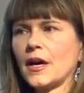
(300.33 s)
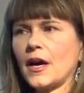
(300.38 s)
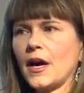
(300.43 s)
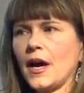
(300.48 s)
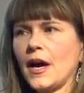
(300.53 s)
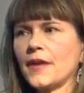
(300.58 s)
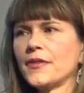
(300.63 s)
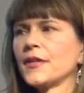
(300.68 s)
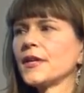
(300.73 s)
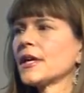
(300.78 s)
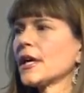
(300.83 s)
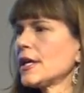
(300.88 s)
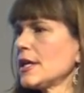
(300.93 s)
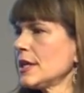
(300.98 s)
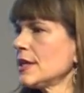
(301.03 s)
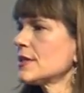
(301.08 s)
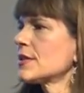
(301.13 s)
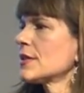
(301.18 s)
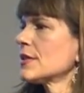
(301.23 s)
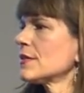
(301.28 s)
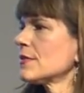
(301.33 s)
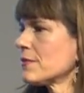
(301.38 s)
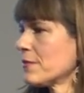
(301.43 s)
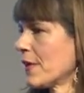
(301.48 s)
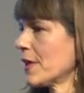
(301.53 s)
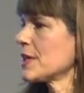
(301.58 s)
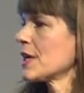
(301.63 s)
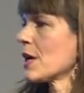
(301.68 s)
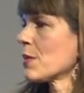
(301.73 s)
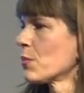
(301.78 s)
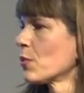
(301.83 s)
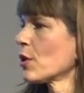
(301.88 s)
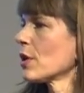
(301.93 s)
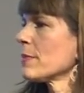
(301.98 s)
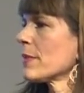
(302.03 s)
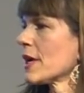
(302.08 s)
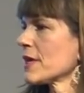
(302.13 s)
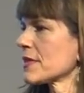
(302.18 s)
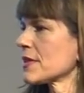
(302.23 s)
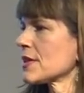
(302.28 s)
I think I need to find out more
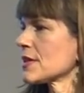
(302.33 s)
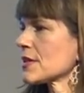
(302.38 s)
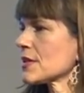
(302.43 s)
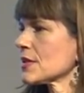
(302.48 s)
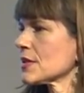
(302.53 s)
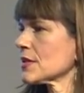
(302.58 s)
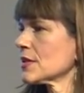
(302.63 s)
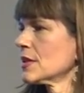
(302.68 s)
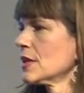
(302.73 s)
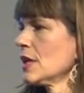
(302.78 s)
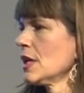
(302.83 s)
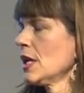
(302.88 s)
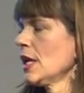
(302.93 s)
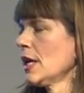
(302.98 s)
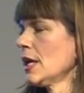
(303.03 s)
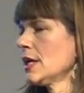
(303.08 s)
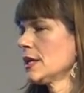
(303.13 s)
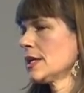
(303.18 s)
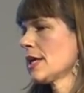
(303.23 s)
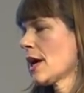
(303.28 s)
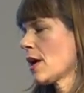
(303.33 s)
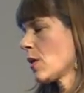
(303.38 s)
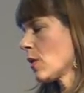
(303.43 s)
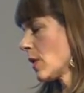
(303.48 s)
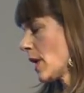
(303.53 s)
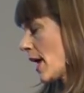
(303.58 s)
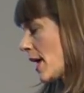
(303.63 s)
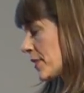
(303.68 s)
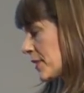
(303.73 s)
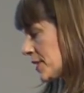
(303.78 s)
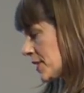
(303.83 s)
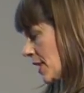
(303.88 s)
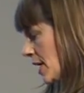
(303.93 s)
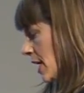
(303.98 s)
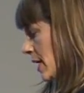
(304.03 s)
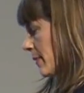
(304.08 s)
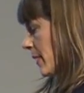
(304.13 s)
about this. Now, at the time,